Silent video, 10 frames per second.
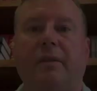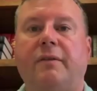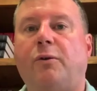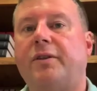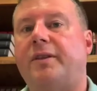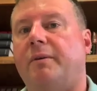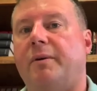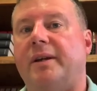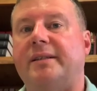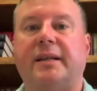The fourth thing we
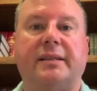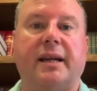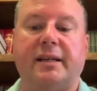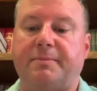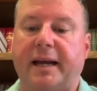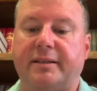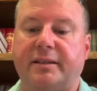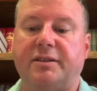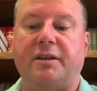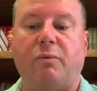want to see in today's
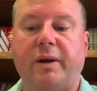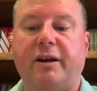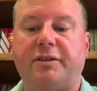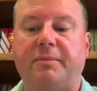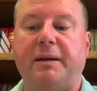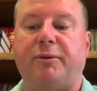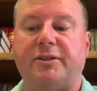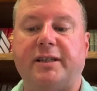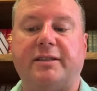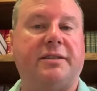passage is that we are to be
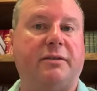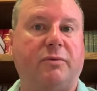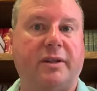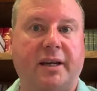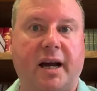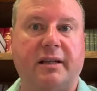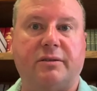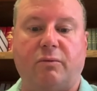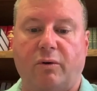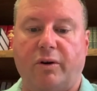persistent with
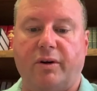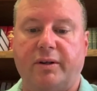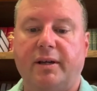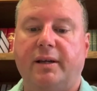God's word.